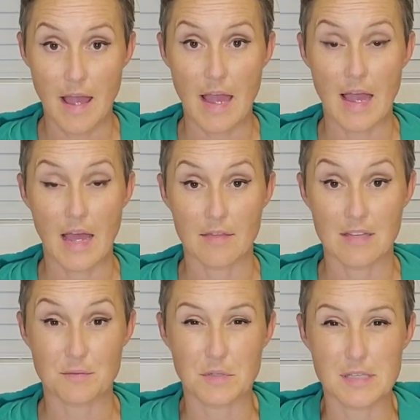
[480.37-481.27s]
and
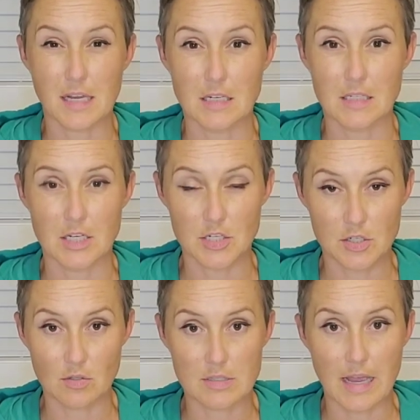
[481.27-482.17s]
this was like an
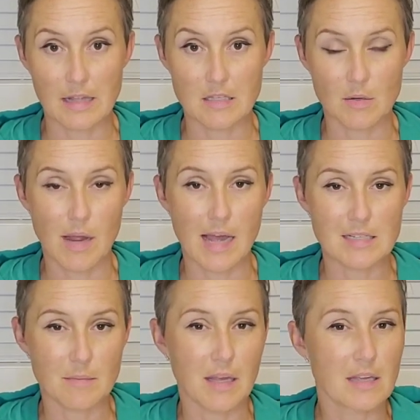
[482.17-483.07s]
additional scan. So I
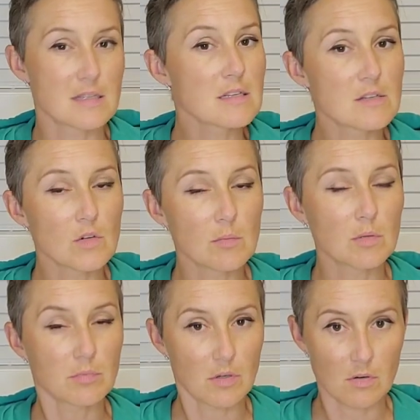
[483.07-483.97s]
asked him, like, is this
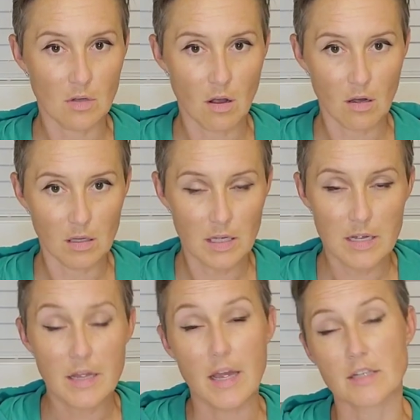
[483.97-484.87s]
normal protocol?
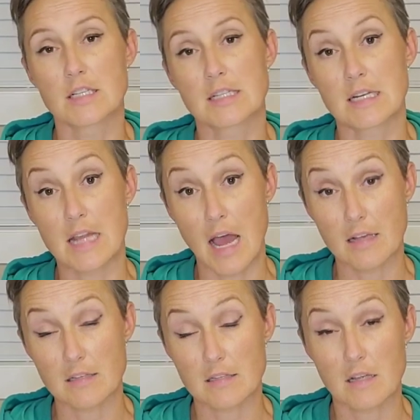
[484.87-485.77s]
And she said,
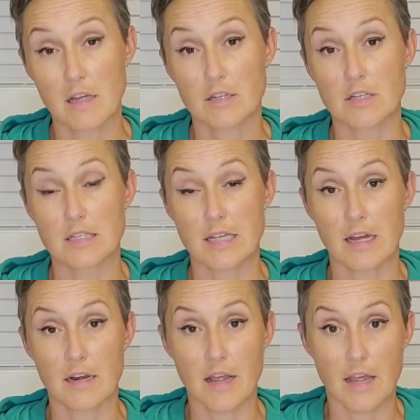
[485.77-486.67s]
yes. She
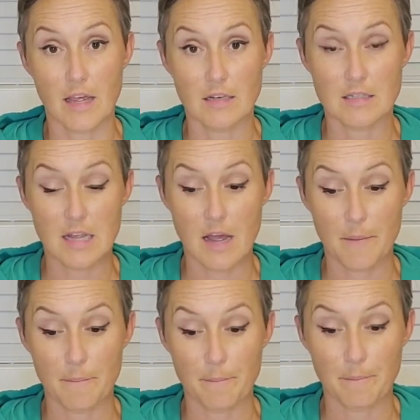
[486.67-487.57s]
said it,
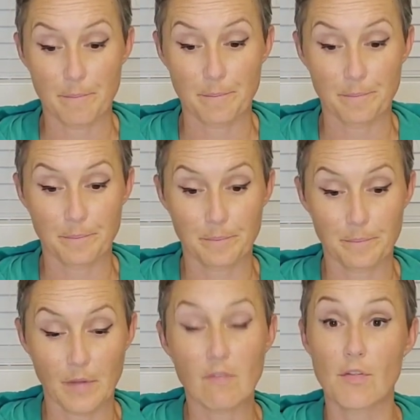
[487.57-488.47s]
um,
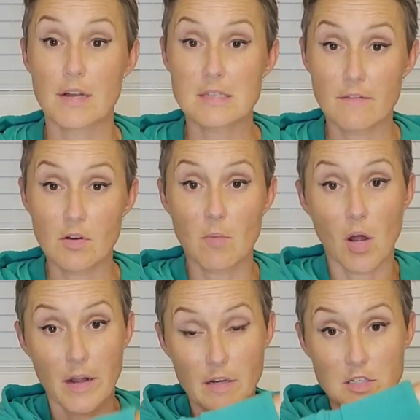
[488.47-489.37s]
for the rest of your
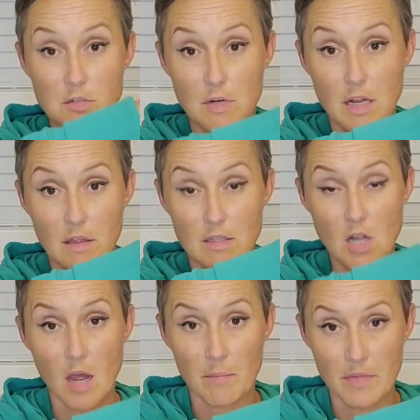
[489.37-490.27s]
body, doing the
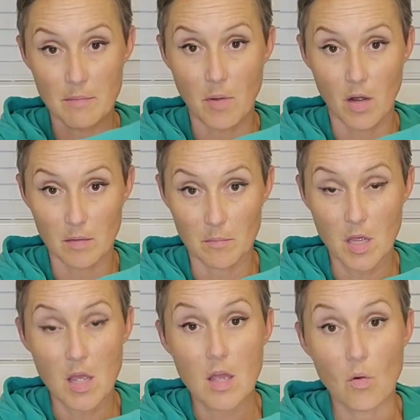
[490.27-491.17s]
top and the bottom
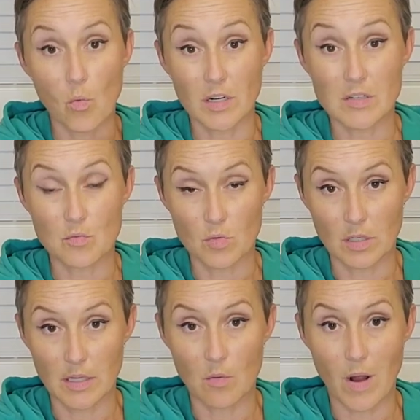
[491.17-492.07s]
works
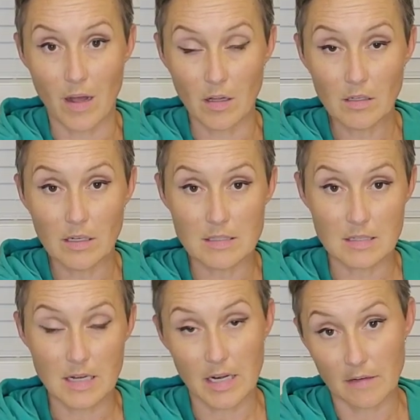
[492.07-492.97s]
really well because
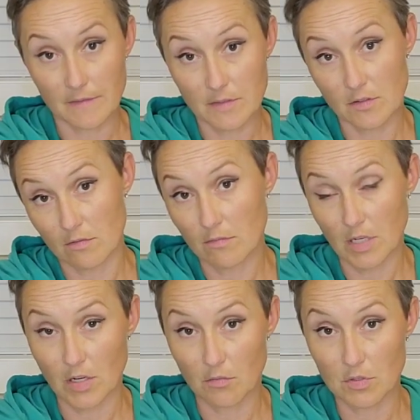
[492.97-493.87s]
it's kind of,
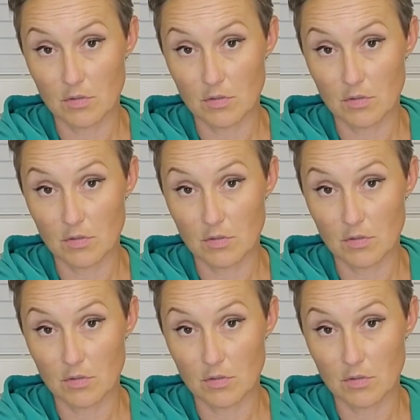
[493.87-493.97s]
you know,